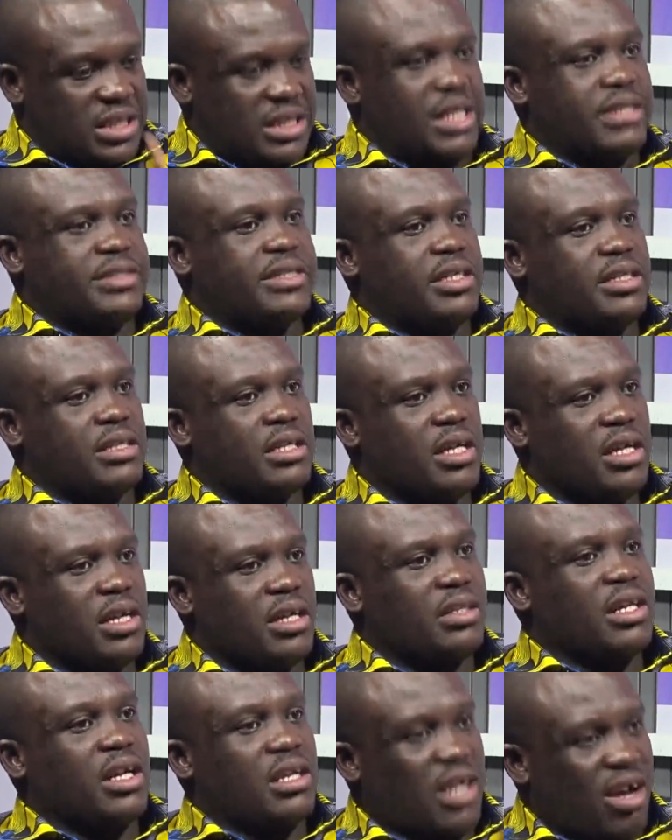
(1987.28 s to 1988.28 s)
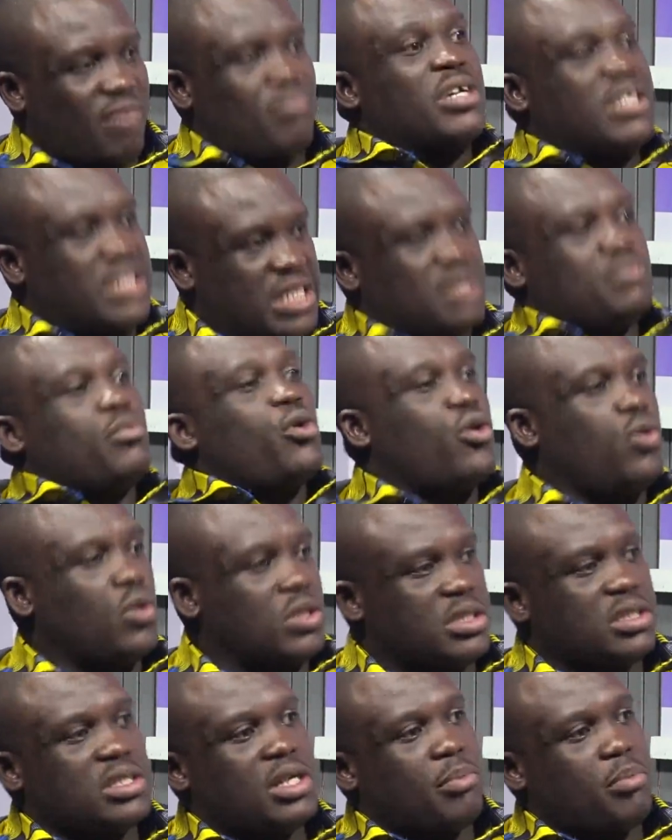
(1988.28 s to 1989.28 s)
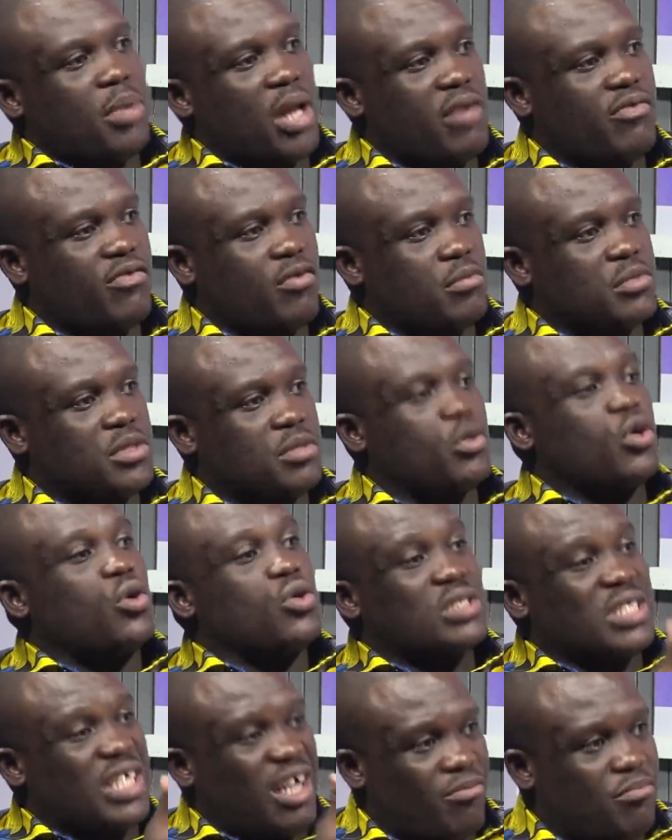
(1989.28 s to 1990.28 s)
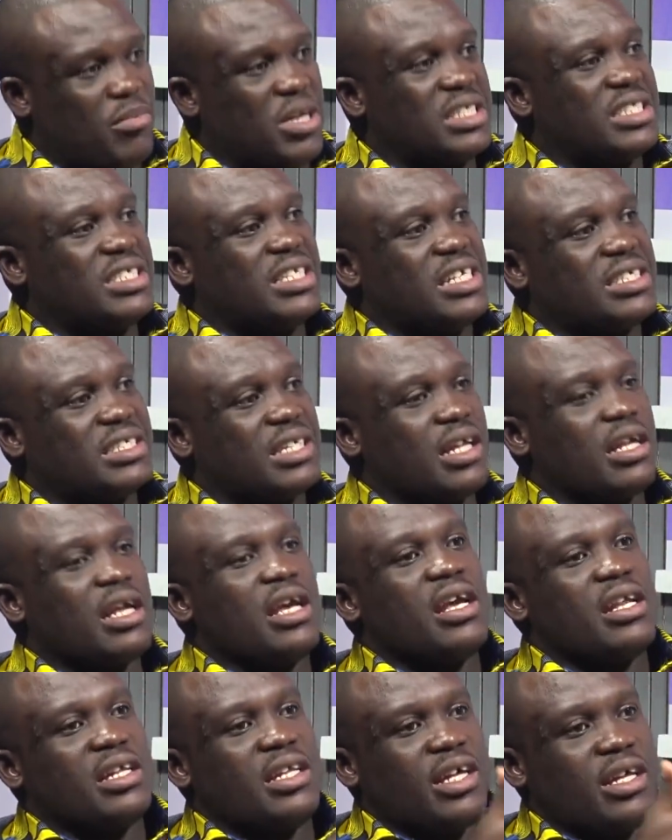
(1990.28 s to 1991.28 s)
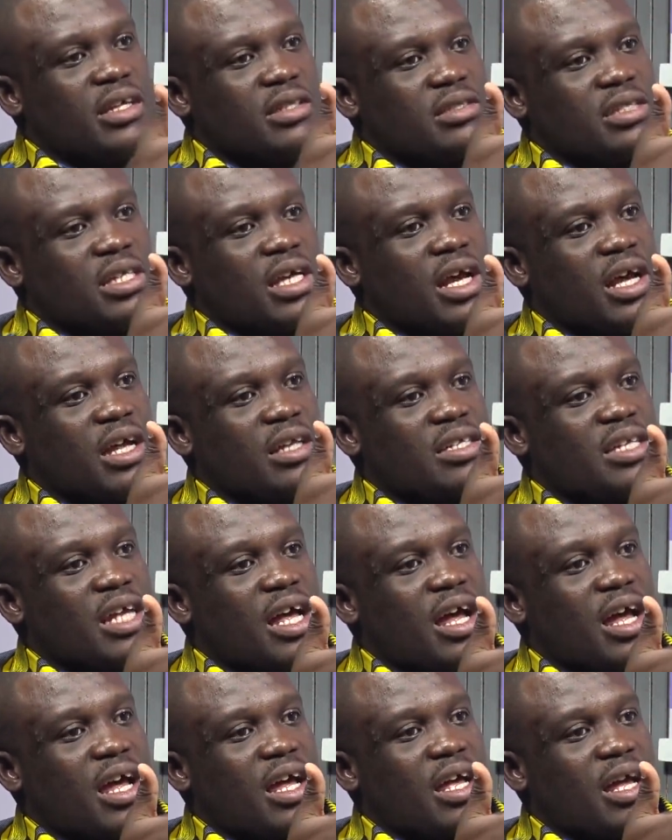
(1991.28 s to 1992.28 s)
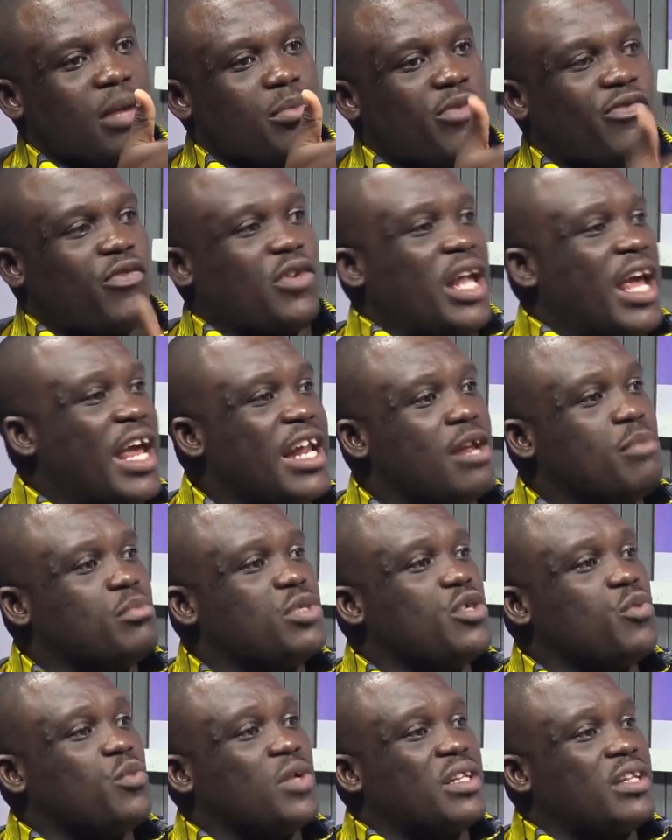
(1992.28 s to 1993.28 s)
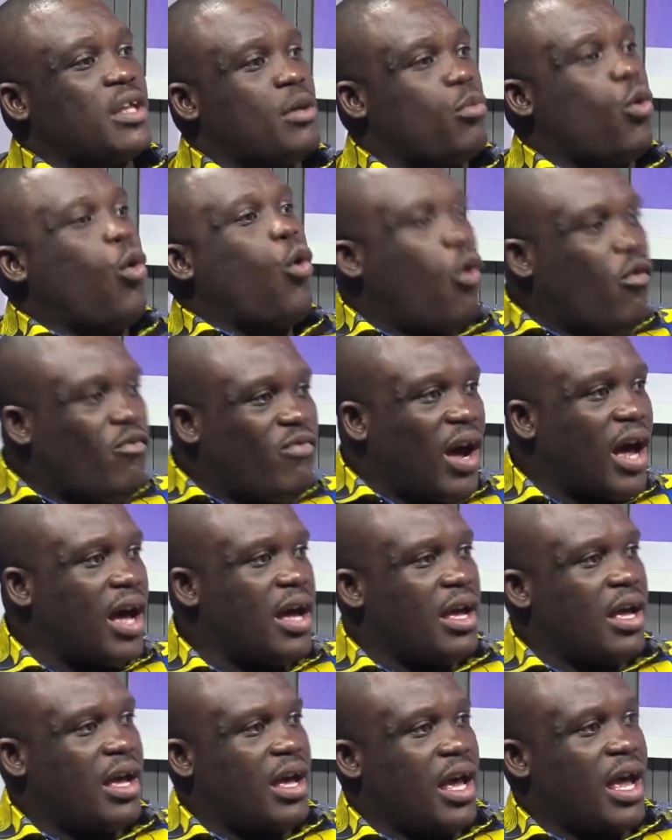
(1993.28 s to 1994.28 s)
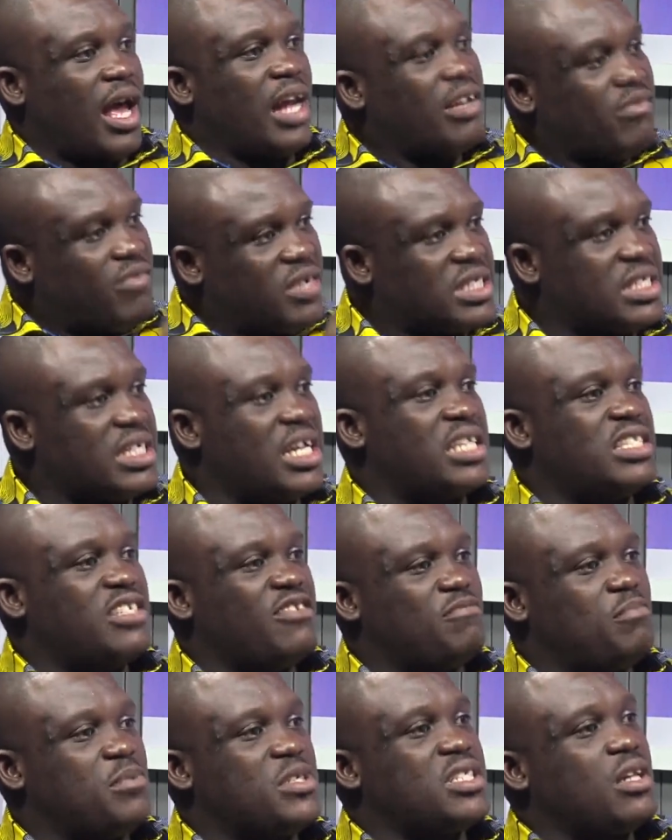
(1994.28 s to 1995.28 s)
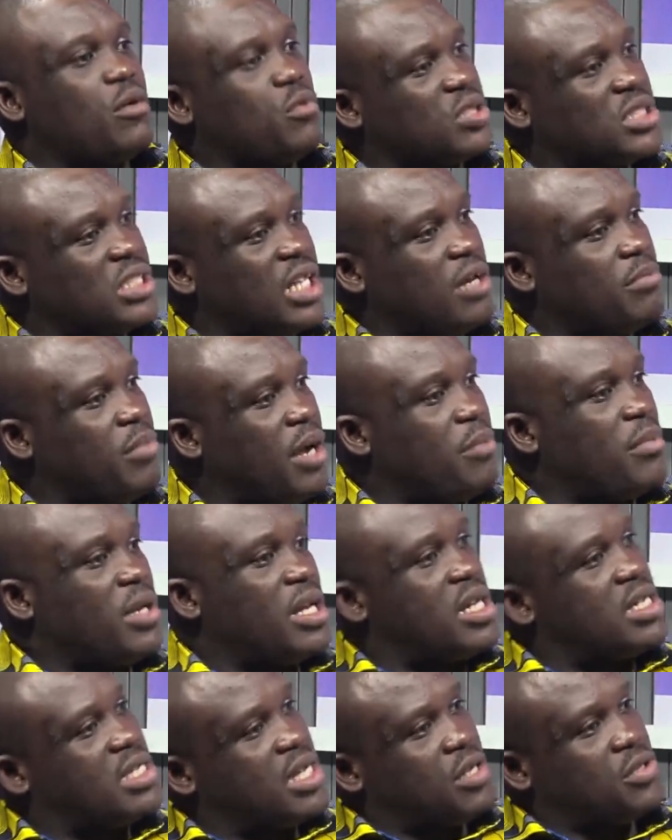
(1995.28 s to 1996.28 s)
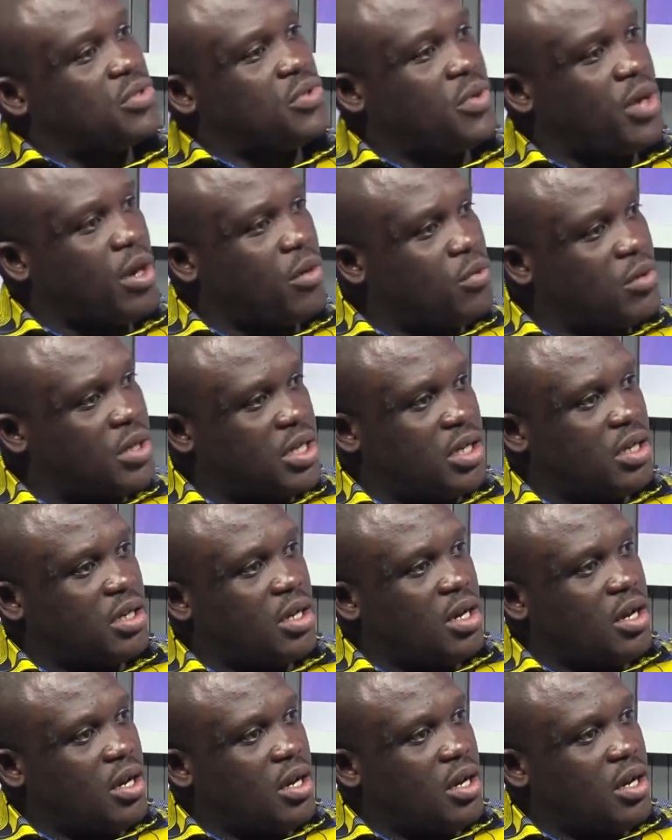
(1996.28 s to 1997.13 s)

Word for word: stated that government is boycotting their platforms because government says that they are, they are, they are before the N M C with them over an investigative piece that was done by Manasseh Azure Awuni.